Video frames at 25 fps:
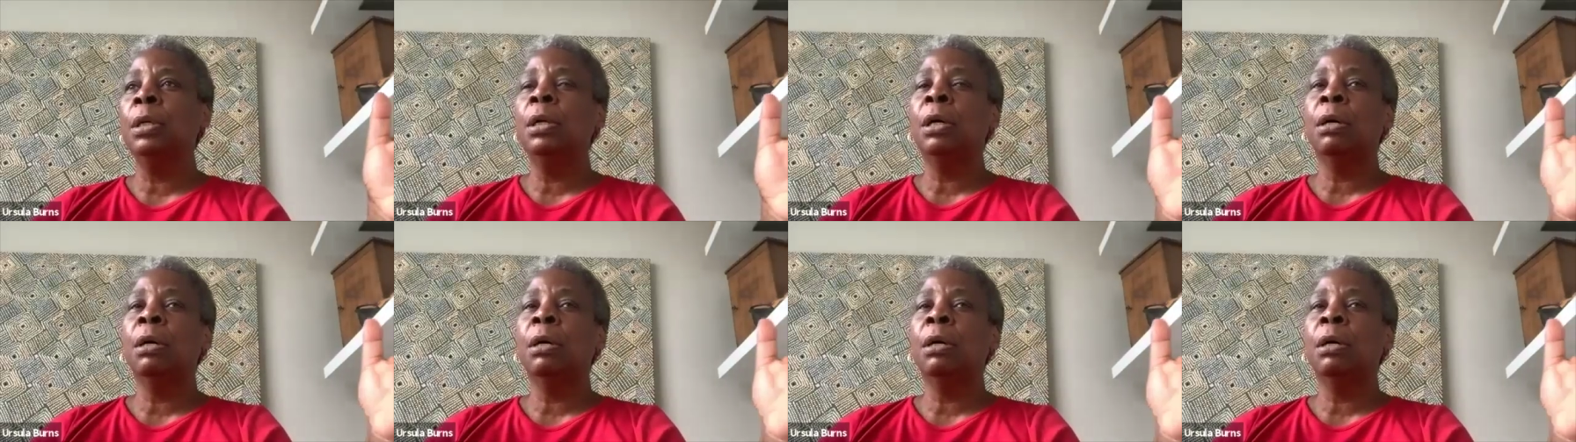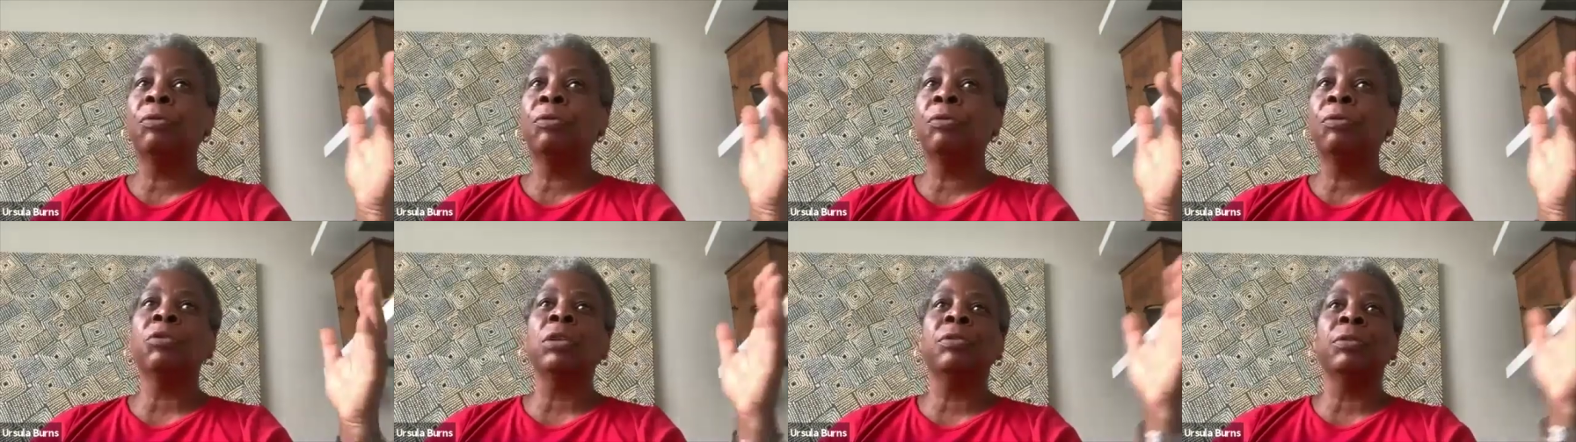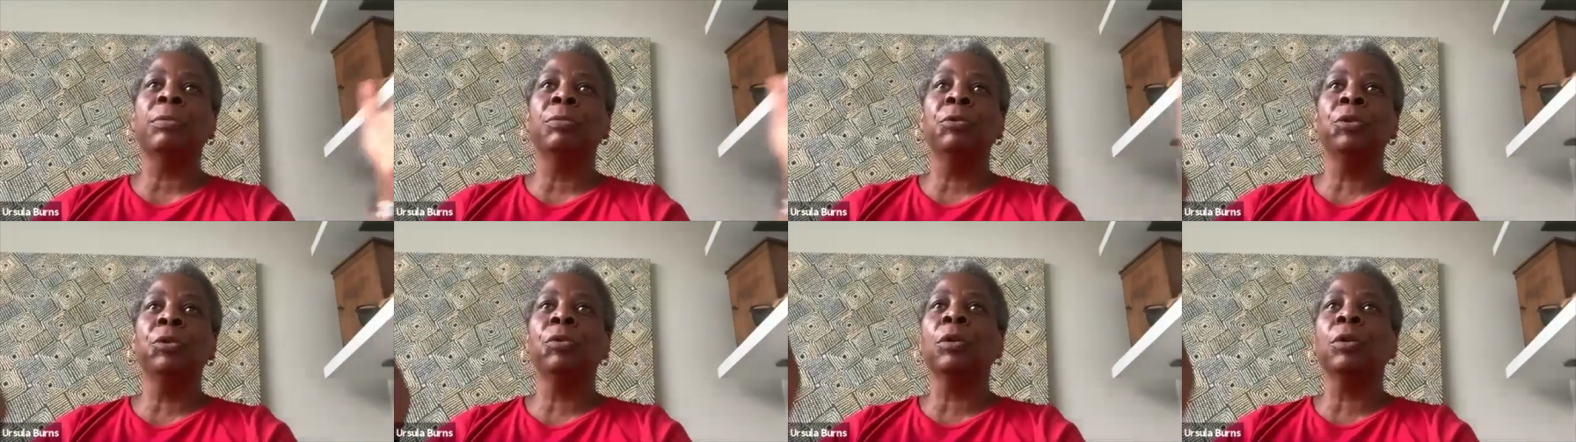unfortunately,
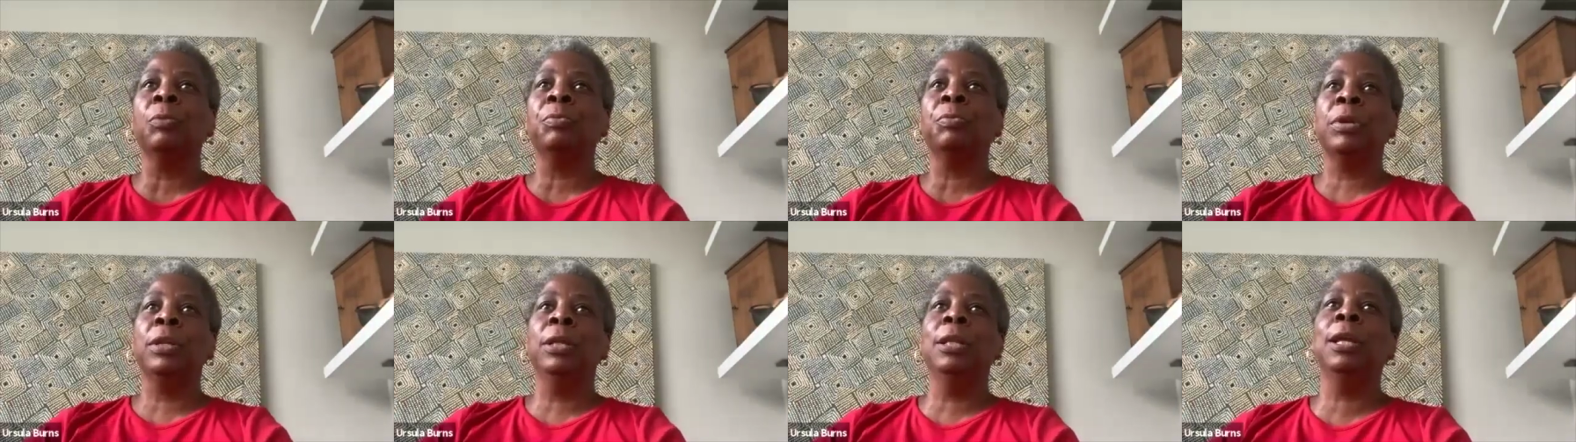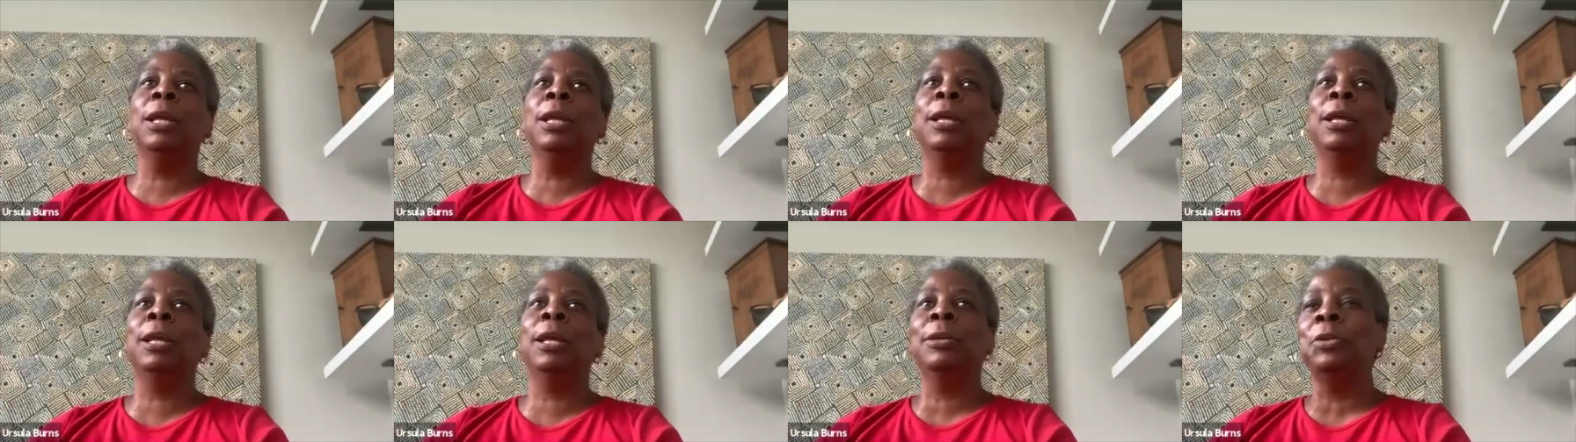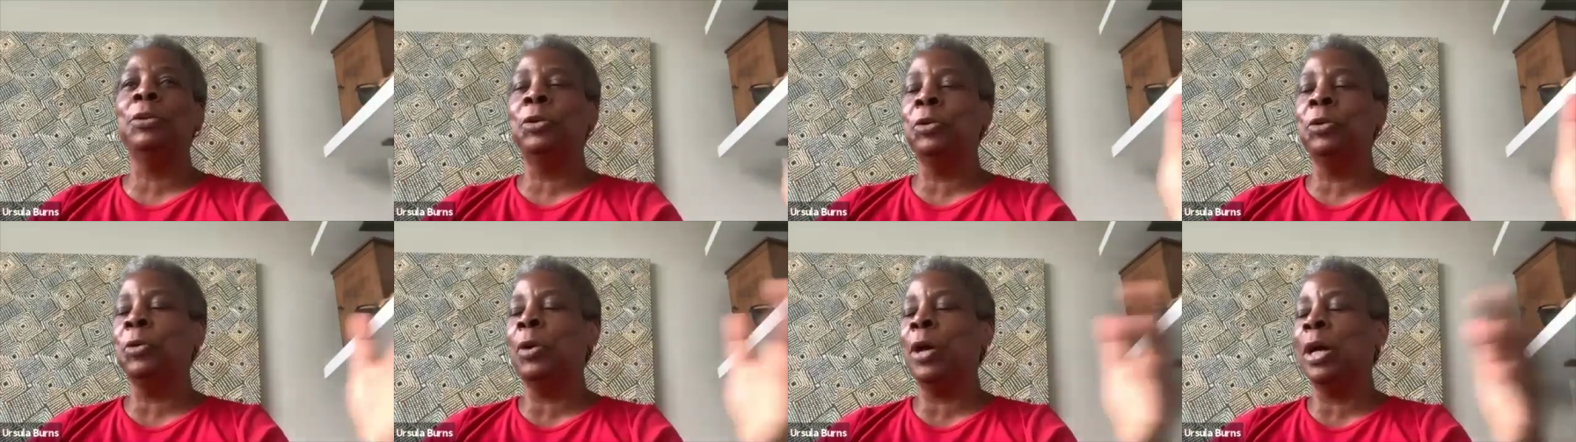from Europe and
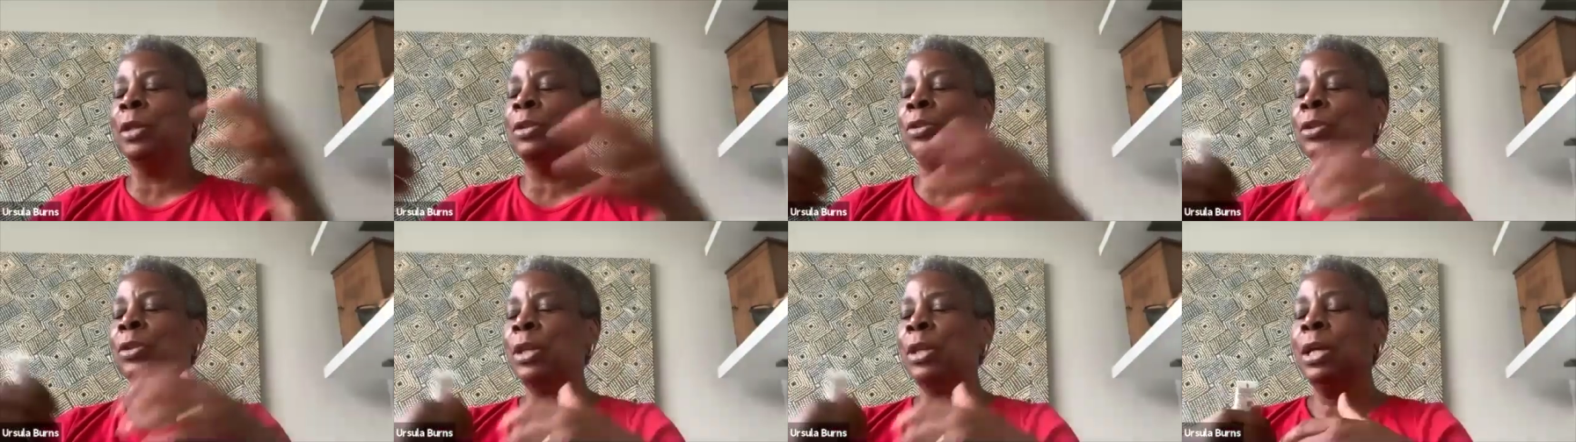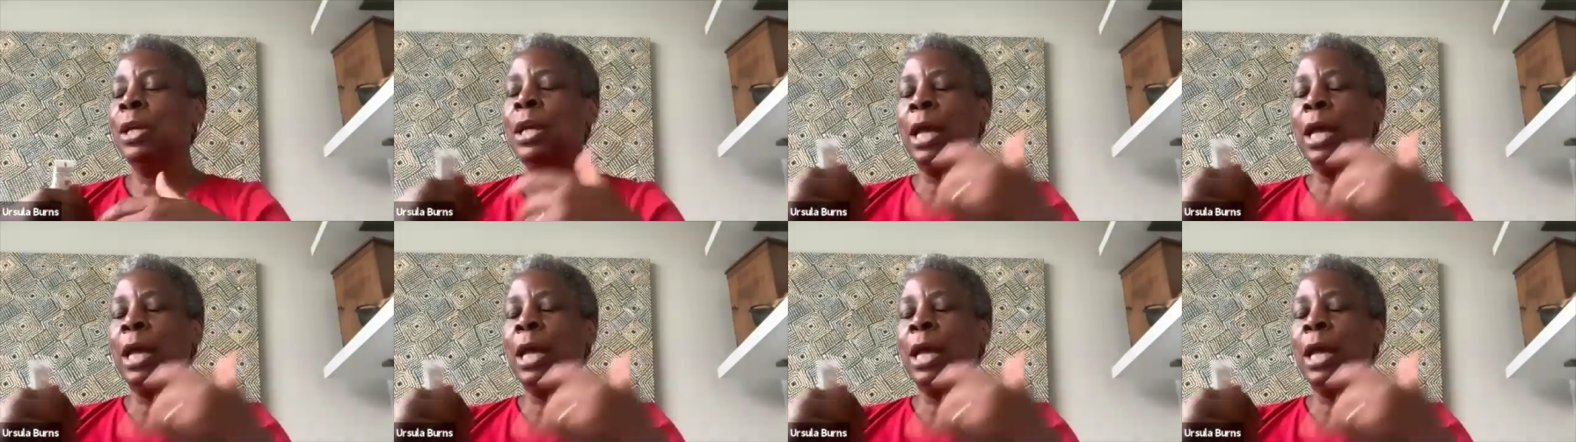the US.